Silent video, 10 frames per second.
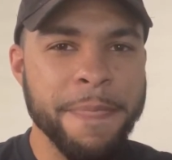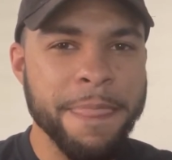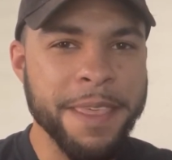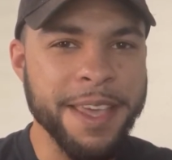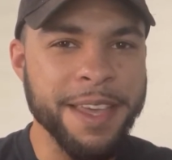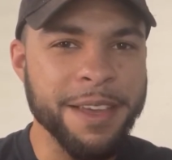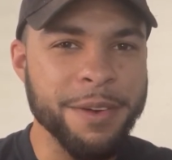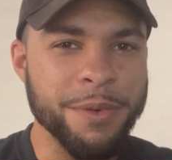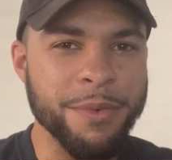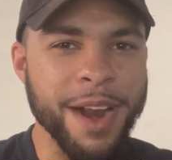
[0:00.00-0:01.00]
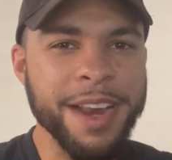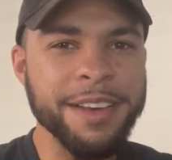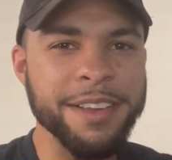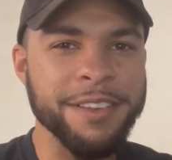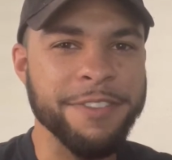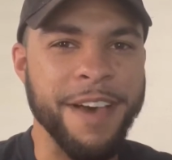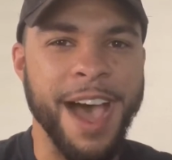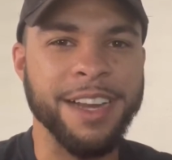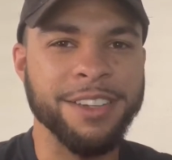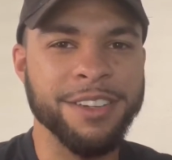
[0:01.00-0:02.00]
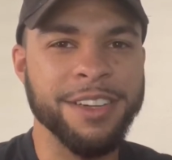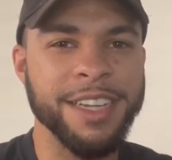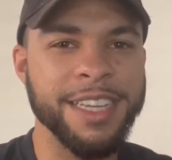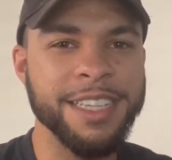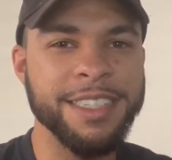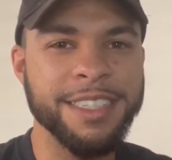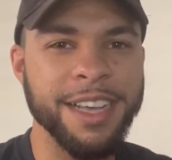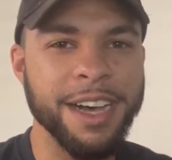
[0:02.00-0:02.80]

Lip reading: the rent factor is